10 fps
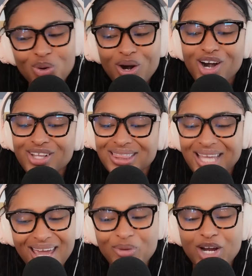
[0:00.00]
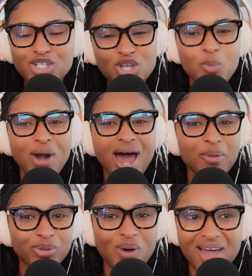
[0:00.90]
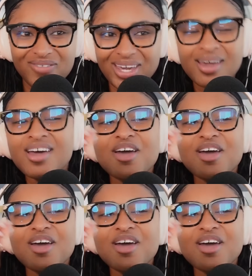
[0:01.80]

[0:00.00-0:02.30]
doing her thing. We are so proud of Blue Ivy.